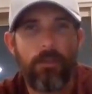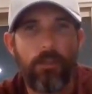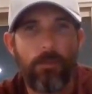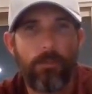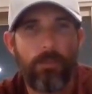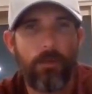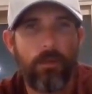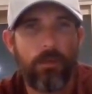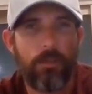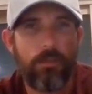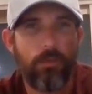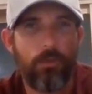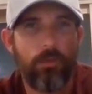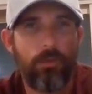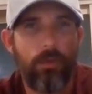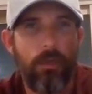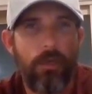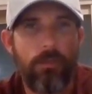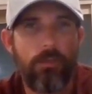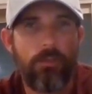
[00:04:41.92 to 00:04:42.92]
Your personal
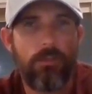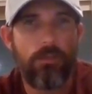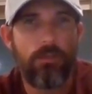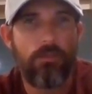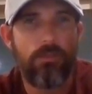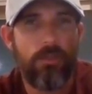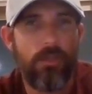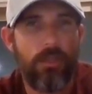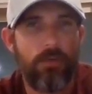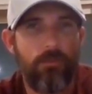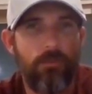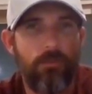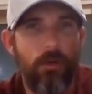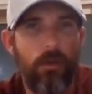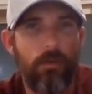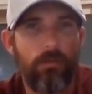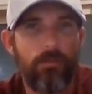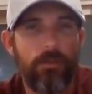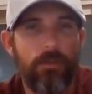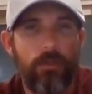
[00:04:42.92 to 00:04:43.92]
credit's usually
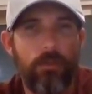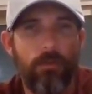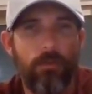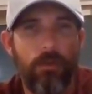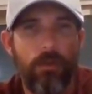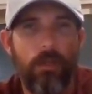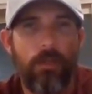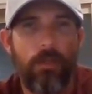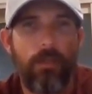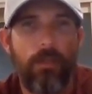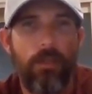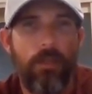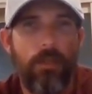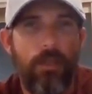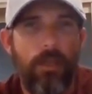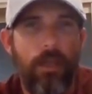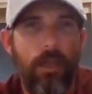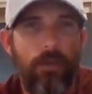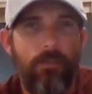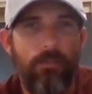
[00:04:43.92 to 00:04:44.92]
involved, so you want to
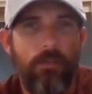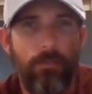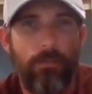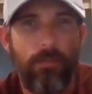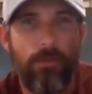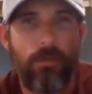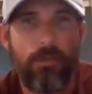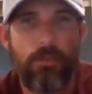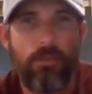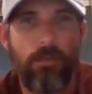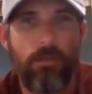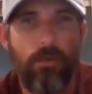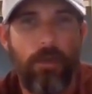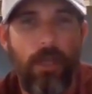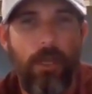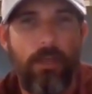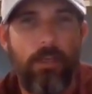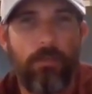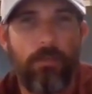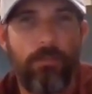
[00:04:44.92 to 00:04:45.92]
have your personal
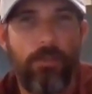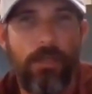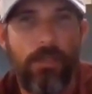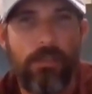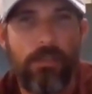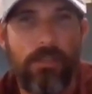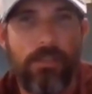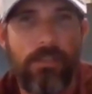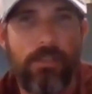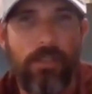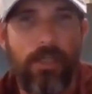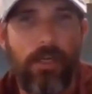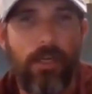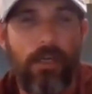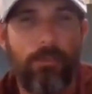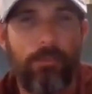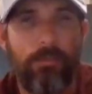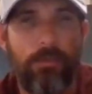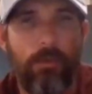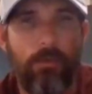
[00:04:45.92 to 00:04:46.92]
and your business set
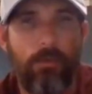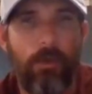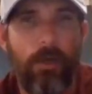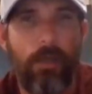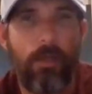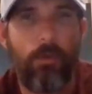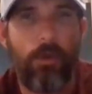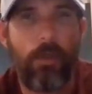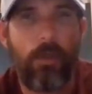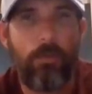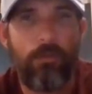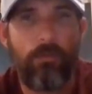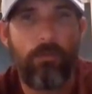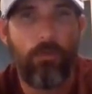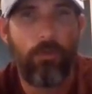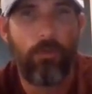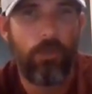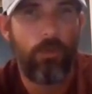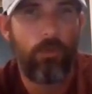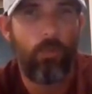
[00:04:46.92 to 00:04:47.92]
up the right way
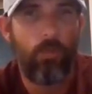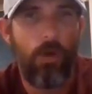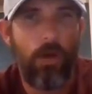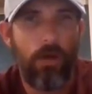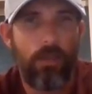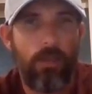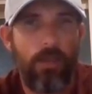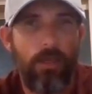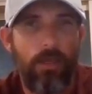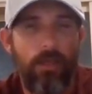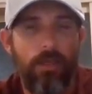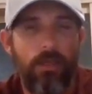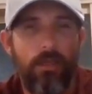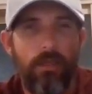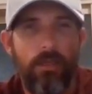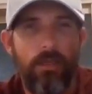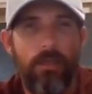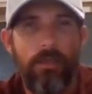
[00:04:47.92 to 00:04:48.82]
before you walk in.